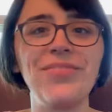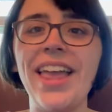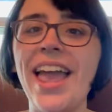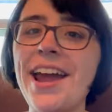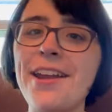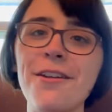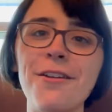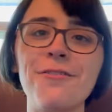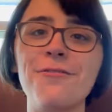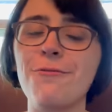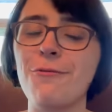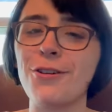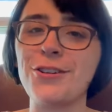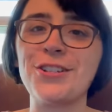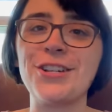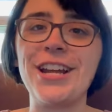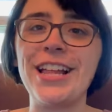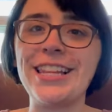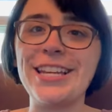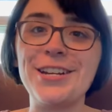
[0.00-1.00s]
And
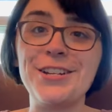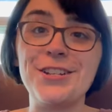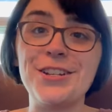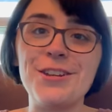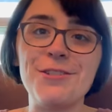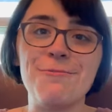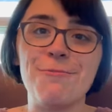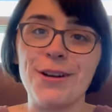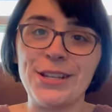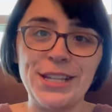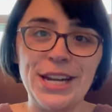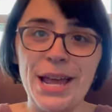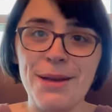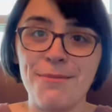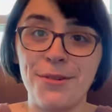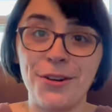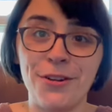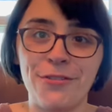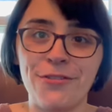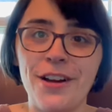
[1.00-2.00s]
unfortunately, she wasn't
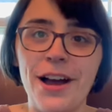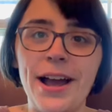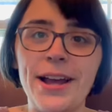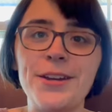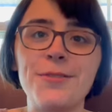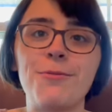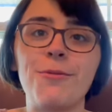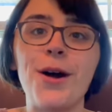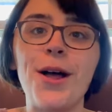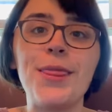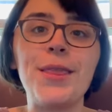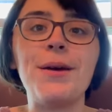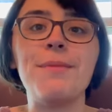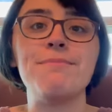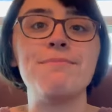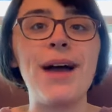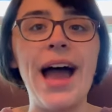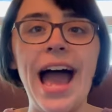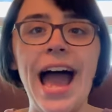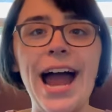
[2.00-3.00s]
able to find one that
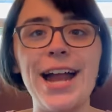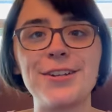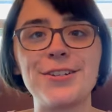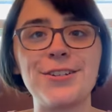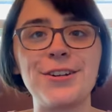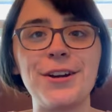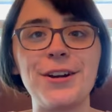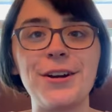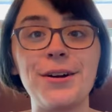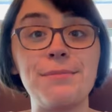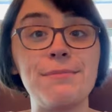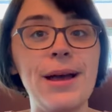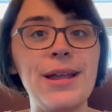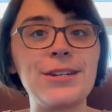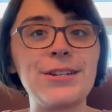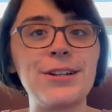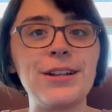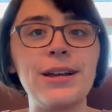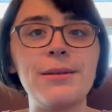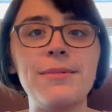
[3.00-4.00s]
matched her
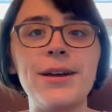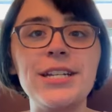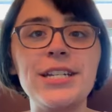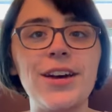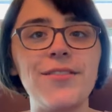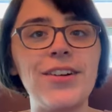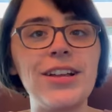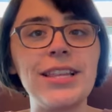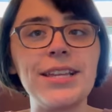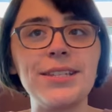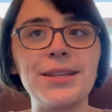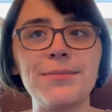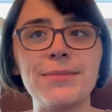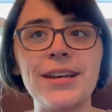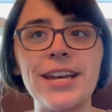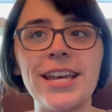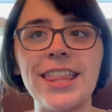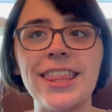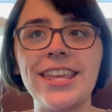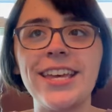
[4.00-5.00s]
mental image of
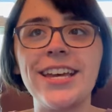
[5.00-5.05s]
Elizabeth.